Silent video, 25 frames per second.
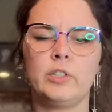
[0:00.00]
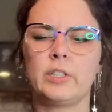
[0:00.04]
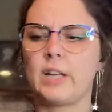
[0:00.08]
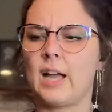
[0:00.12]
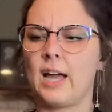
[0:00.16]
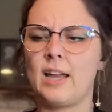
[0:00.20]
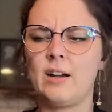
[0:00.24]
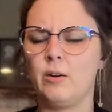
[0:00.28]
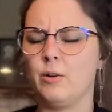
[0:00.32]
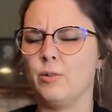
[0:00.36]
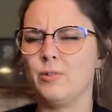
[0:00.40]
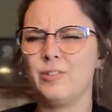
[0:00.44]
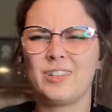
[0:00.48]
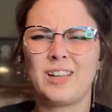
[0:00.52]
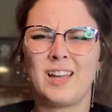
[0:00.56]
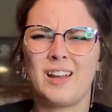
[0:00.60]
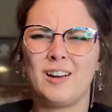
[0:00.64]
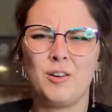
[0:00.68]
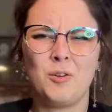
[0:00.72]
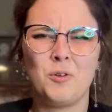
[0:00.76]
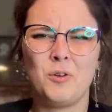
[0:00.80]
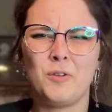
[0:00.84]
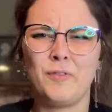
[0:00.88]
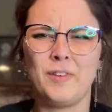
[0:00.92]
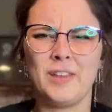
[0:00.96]
Just kind
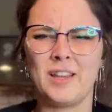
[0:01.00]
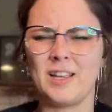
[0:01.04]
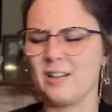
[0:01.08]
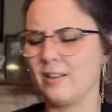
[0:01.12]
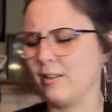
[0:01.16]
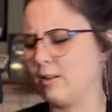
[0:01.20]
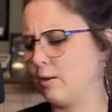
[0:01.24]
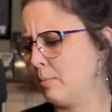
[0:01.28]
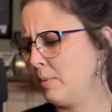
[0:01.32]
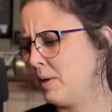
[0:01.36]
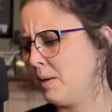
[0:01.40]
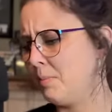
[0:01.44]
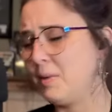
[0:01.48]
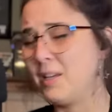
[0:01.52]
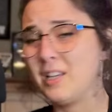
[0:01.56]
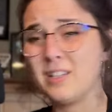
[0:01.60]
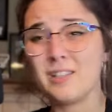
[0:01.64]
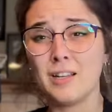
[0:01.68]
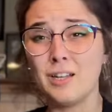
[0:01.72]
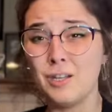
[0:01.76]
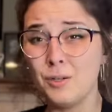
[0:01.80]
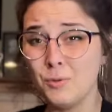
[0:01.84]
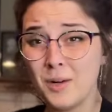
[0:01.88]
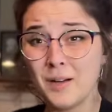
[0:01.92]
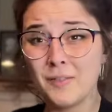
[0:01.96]
of go over that a little bit
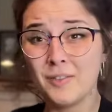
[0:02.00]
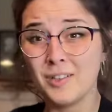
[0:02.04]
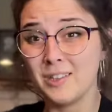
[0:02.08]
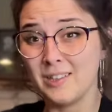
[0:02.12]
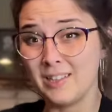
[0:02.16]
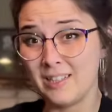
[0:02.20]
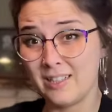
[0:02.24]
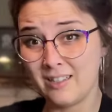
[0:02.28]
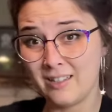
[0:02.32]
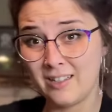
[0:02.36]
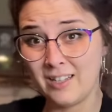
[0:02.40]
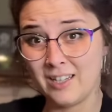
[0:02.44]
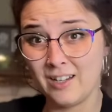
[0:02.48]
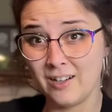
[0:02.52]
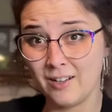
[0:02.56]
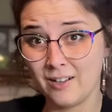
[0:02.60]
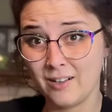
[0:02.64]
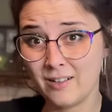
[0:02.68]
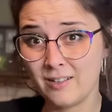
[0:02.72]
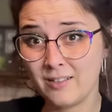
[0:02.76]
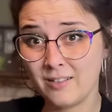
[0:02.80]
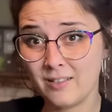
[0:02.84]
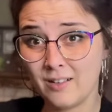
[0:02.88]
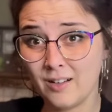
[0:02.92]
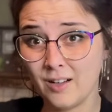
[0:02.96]
because I do have a list
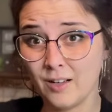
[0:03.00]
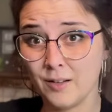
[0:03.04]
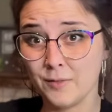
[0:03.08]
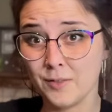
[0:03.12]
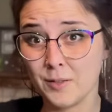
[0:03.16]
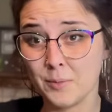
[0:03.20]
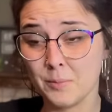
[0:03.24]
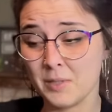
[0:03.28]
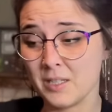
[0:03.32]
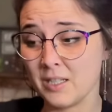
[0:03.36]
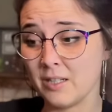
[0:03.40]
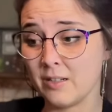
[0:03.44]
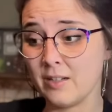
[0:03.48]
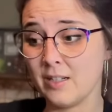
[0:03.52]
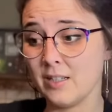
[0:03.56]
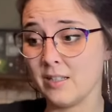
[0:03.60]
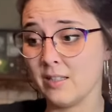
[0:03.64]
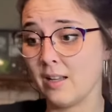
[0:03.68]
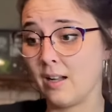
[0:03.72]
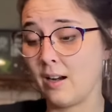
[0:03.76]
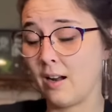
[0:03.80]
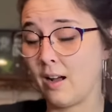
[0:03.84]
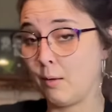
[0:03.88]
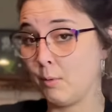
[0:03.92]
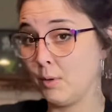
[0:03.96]
here of some
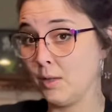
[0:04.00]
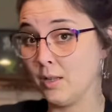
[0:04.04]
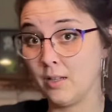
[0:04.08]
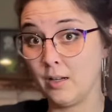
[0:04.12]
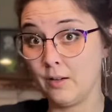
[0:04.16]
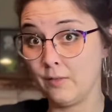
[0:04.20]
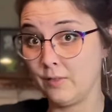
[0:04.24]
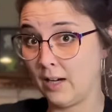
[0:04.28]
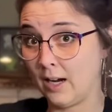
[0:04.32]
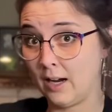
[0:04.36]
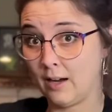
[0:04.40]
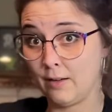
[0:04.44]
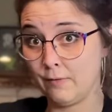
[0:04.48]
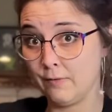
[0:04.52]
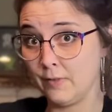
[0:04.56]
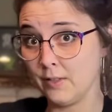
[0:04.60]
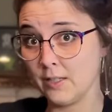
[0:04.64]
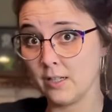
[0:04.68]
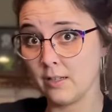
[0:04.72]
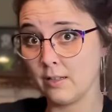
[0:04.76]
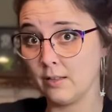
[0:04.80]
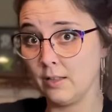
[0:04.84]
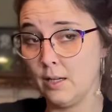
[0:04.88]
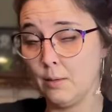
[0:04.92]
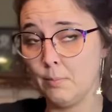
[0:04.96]
series that I would love to have
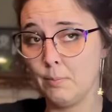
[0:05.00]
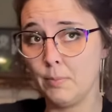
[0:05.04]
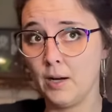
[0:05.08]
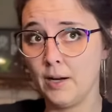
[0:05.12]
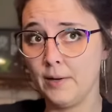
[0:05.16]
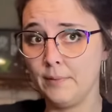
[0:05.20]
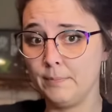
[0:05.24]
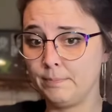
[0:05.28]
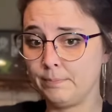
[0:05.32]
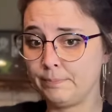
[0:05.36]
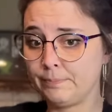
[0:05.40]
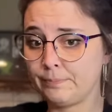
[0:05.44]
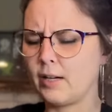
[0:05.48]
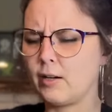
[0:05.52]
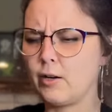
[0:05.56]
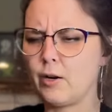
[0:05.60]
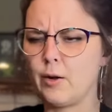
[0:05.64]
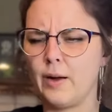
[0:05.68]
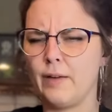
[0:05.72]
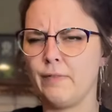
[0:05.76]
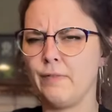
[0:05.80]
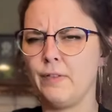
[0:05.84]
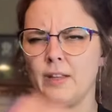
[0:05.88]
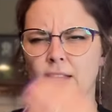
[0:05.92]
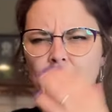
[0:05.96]
physically, but I don't
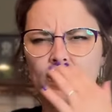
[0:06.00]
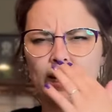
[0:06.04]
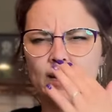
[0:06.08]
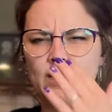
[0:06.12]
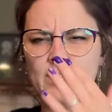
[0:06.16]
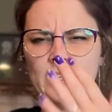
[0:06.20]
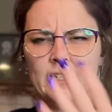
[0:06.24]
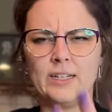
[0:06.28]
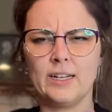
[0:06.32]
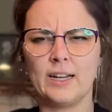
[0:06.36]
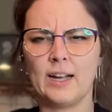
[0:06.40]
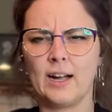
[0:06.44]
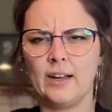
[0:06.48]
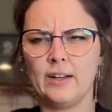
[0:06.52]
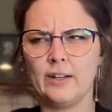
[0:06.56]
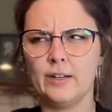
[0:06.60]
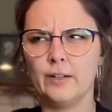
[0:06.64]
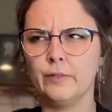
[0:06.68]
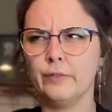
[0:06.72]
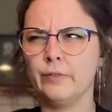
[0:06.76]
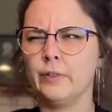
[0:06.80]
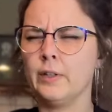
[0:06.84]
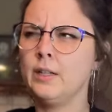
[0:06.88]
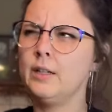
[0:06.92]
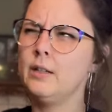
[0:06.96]
know, I feel like I need to
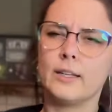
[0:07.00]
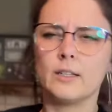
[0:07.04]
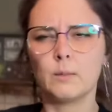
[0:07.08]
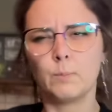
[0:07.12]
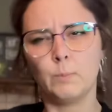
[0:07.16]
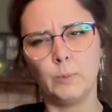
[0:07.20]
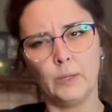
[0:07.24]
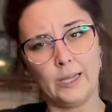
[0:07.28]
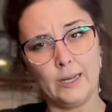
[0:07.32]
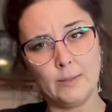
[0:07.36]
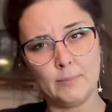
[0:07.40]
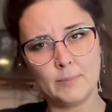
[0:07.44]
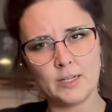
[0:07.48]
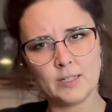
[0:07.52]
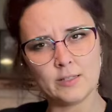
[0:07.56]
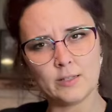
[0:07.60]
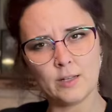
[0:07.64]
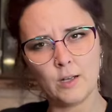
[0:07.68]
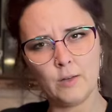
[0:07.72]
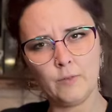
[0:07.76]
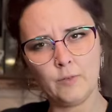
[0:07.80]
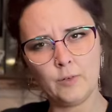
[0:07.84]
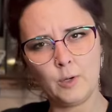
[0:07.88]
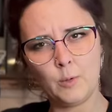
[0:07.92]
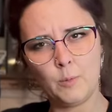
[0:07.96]
kind of explain
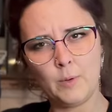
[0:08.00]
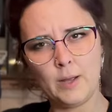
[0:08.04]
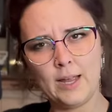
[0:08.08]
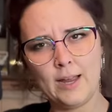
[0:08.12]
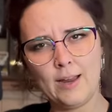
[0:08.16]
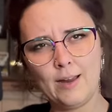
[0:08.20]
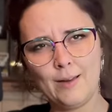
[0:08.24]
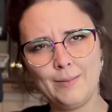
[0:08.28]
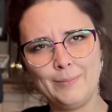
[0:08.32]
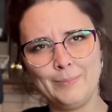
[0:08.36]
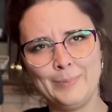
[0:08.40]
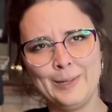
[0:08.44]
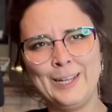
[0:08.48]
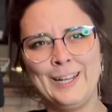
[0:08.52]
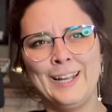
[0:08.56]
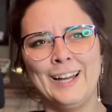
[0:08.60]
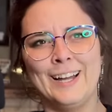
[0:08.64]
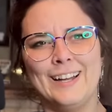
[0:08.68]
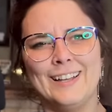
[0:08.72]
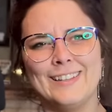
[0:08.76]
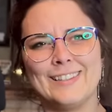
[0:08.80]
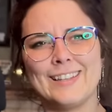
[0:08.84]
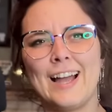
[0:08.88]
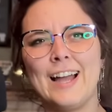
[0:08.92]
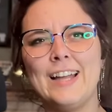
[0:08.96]
myself in a way
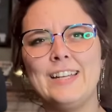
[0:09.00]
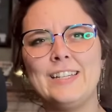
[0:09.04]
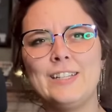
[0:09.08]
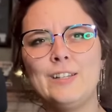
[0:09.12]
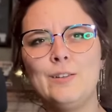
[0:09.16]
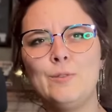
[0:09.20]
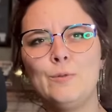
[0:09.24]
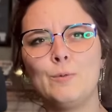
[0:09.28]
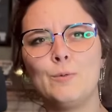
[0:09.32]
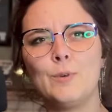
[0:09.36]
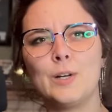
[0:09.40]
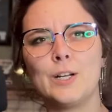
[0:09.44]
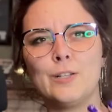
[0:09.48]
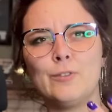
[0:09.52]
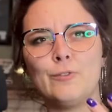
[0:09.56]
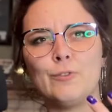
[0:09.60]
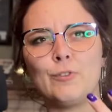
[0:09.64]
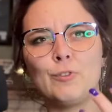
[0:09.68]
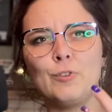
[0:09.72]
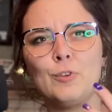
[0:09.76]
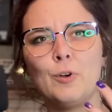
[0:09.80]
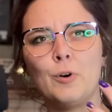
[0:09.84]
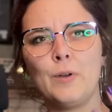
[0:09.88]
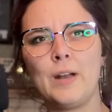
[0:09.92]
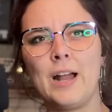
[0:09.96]
because I didn't want to
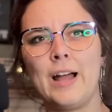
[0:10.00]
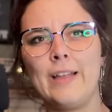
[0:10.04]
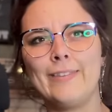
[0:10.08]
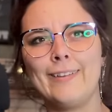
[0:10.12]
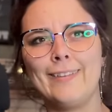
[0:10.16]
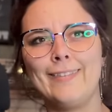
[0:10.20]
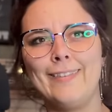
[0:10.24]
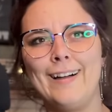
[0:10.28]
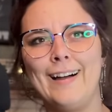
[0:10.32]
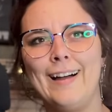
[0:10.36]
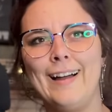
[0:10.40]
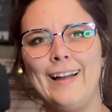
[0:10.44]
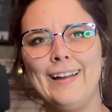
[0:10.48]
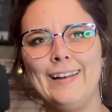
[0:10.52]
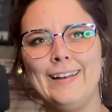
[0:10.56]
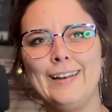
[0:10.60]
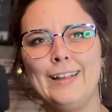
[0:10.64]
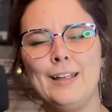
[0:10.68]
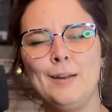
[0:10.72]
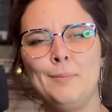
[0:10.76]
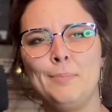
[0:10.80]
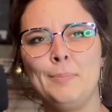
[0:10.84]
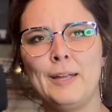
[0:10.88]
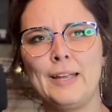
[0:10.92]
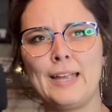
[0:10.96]
just go down the
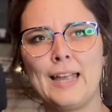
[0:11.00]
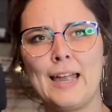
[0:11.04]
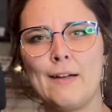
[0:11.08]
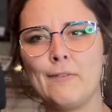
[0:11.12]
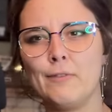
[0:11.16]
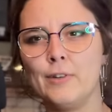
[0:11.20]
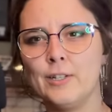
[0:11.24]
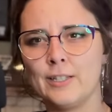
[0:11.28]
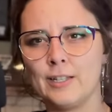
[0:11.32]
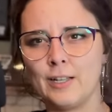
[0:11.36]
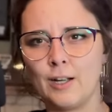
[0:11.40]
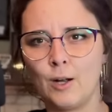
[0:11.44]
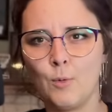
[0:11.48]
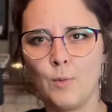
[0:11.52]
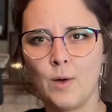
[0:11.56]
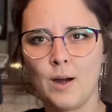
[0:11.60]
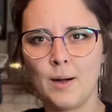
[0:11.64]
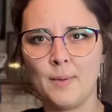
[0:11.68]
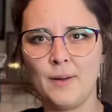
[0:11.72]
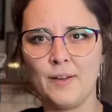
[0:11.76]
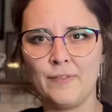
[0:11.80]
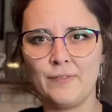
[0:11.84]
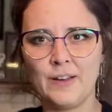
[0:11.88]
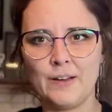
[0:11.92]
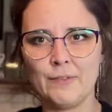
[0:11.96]
line and pick every single
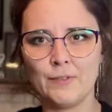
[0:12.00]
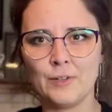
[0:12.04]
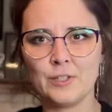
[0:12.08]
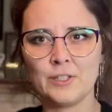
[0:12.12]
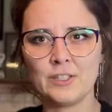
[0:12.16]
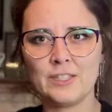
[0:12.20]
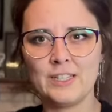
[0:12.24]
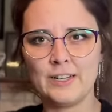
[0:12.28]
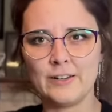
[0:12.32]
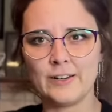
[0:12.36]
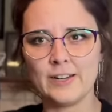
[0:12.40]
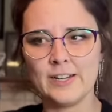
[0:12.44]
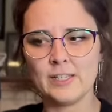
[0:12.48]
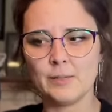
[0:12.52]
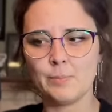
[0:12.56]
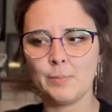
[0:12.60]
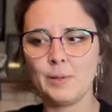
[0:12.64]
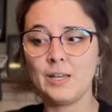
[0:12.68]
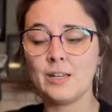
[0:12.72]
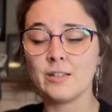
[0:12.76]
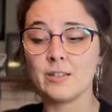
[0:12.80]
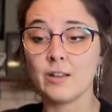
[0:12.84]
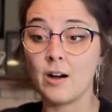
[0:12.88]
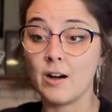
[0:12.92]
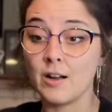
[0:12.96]
one of my favorite series
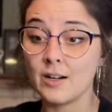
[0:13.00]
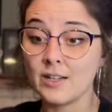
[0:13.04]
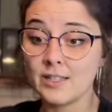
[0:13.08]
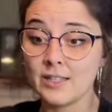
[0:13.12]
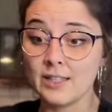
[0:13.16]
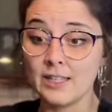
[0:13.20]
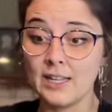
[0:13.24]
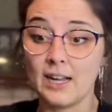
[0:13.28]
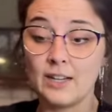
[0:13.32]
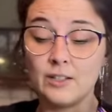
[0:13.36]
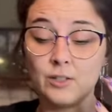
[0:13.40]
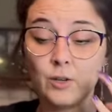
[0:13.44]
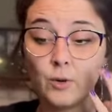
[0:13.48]
because honestly,